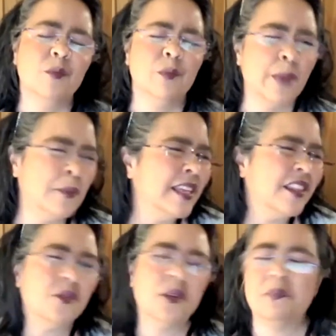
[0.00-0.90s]
maybe
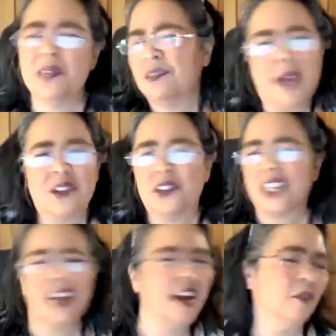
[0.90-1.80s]
there would be a better
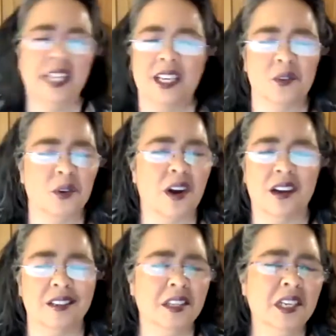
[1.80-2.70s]
time later
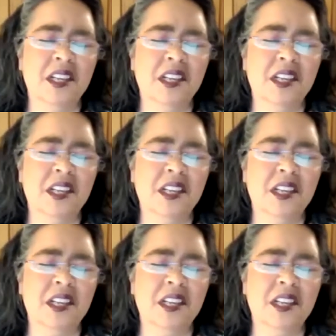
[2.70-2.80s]
on.